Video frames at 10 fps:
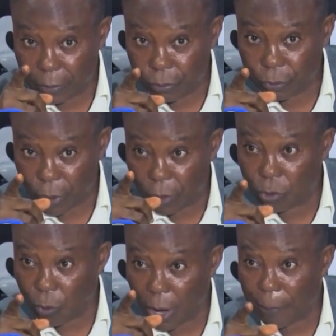We all
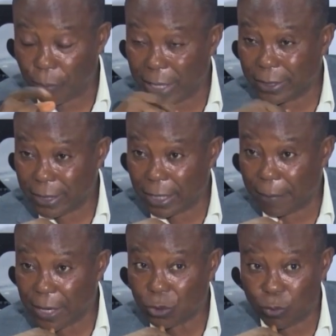know what happened at the
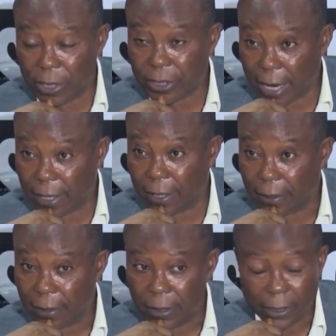Tiananmen Square in China
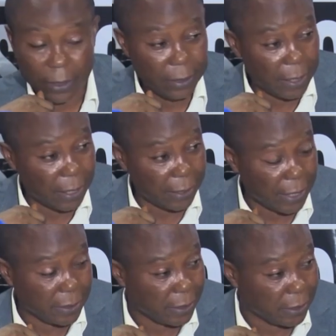in
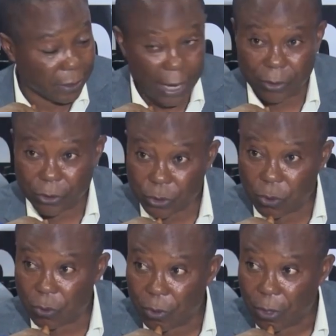1989 or
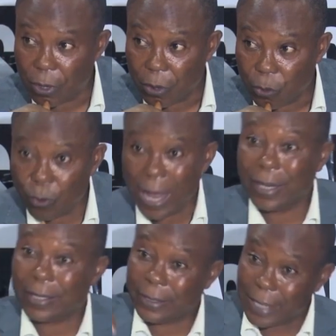so, where
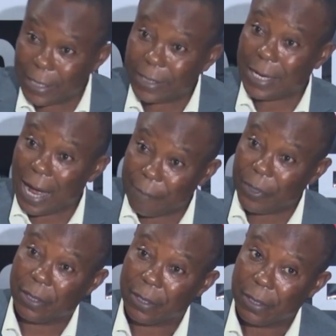the Chinese
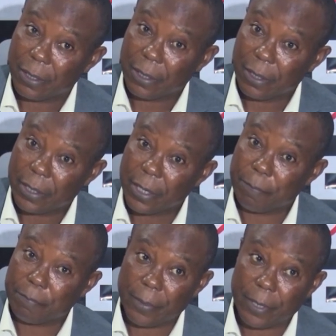army,
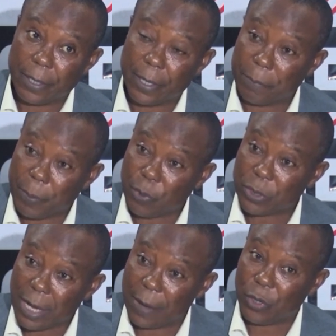the
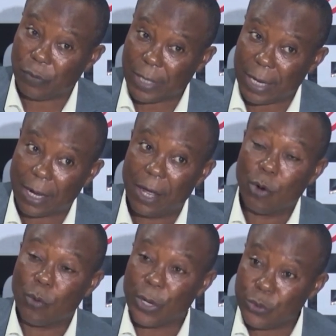People's Army of China,
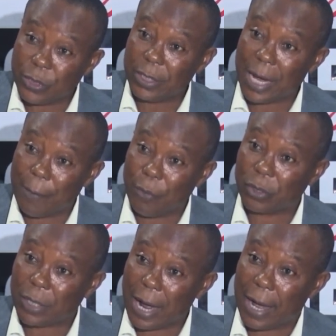were using
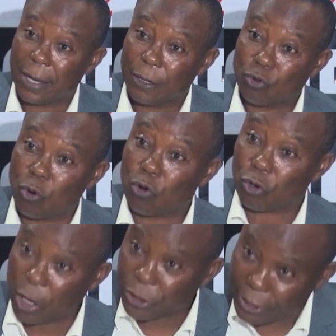armored cars to
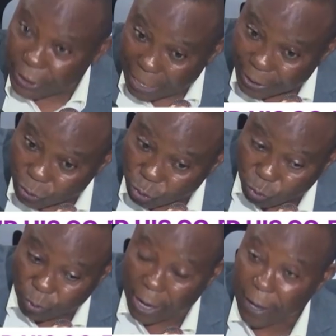crush the Chinese
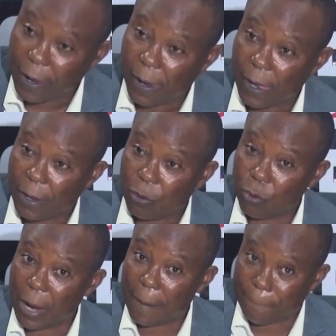
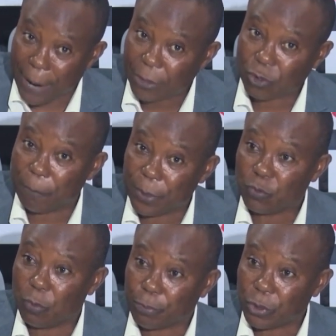who embarked on
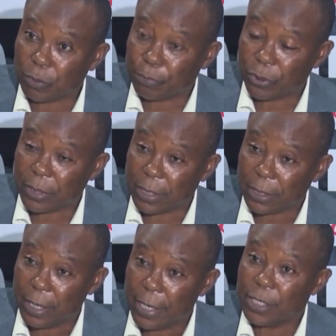peaceful protests.
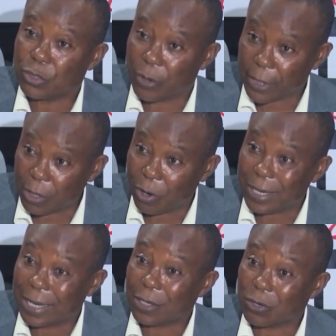It is on record
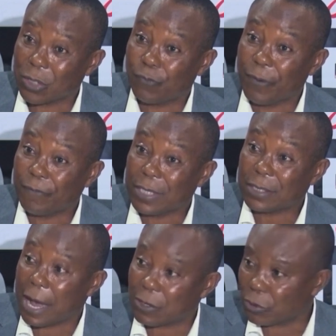that they crushed
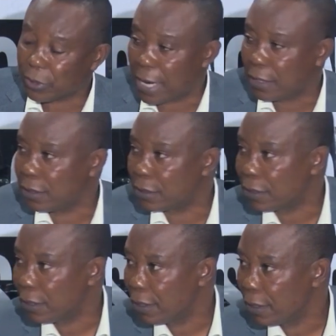50,000 Chinese.
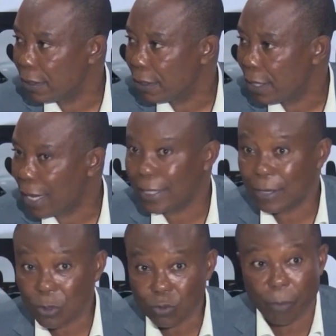And
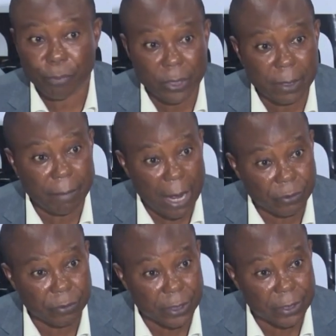that was what brought
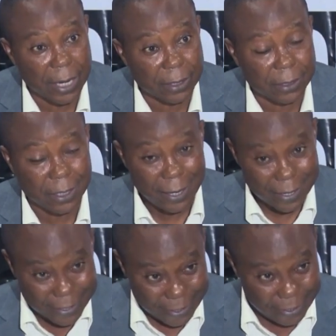about the Chinese,
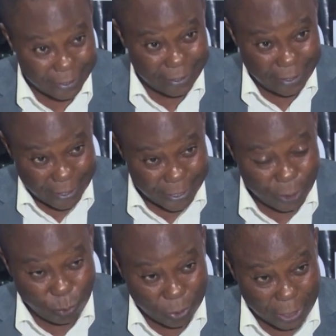the
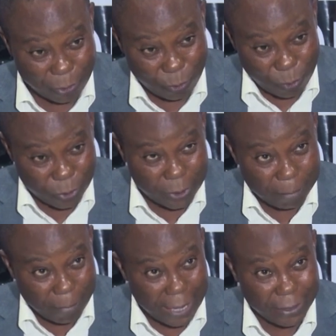quote and unquote, the
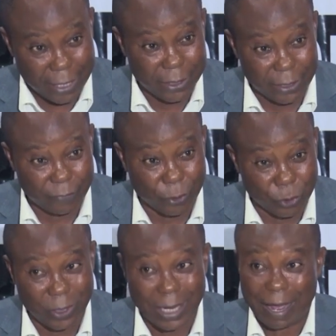My Chinese
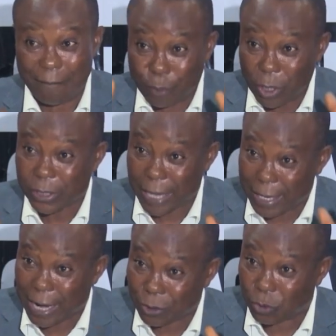Revolution that have brought
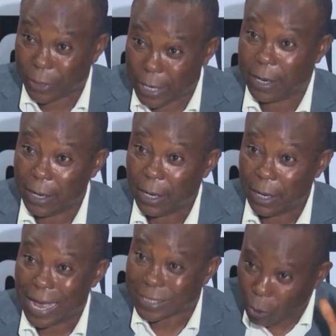China today
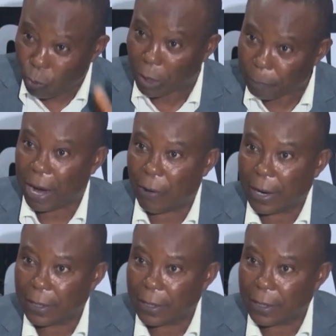as a world power.